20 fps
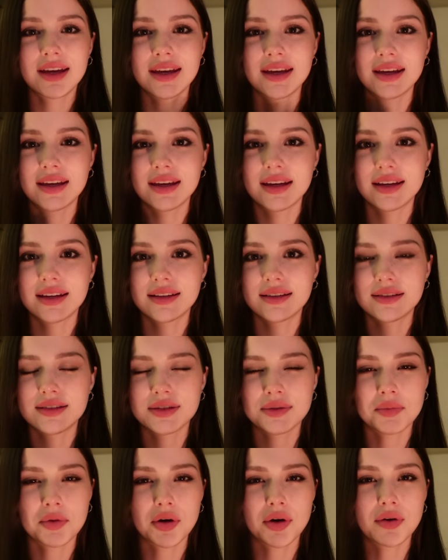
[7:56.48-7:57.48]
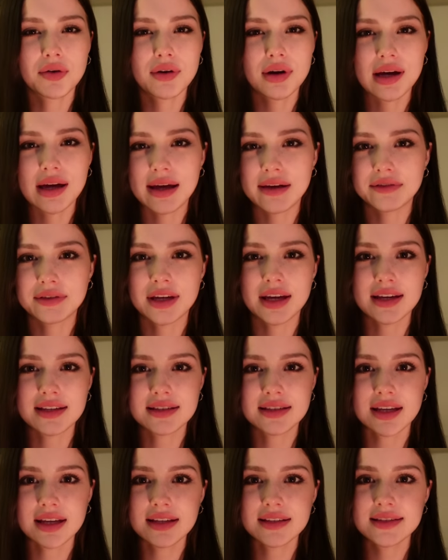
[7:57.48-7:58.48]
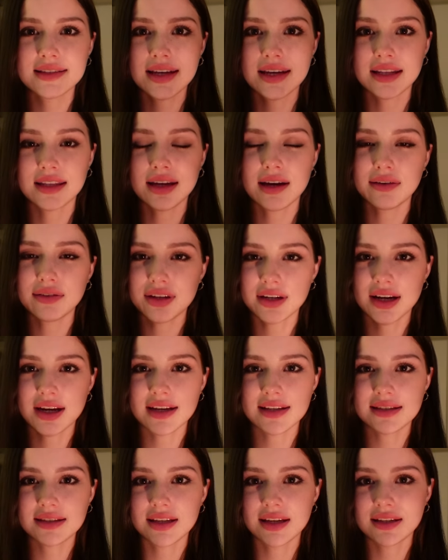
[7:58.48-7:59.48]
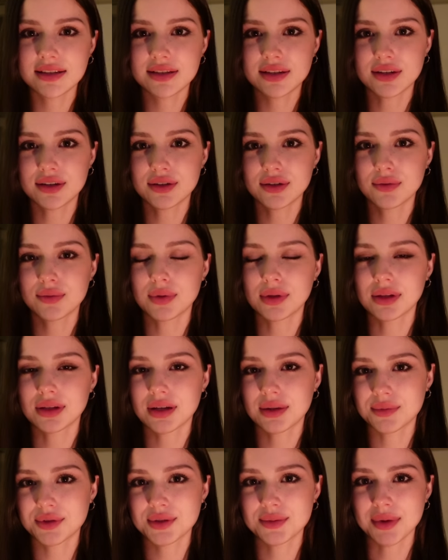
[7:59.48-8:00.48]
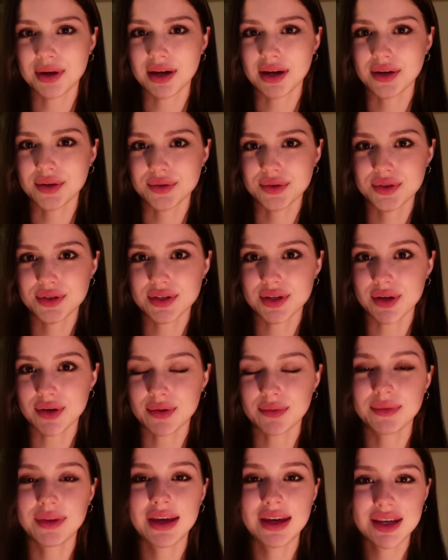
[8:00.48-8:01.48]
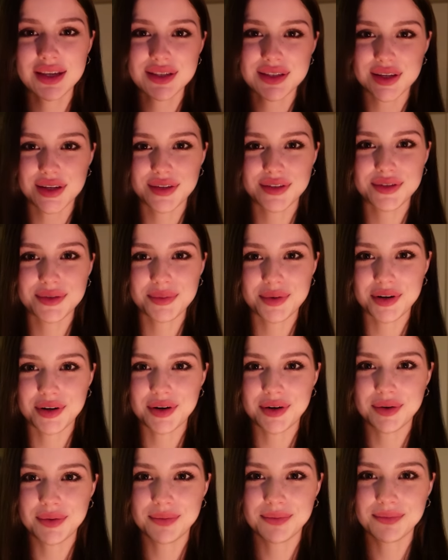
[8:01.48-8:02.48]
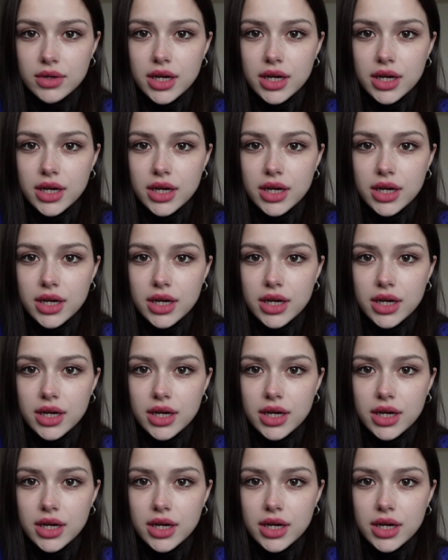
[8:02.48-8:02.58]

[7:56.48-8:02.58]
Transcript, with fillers: and tomorrow I have castings and after castings girl will come to my house so See you tomorrow.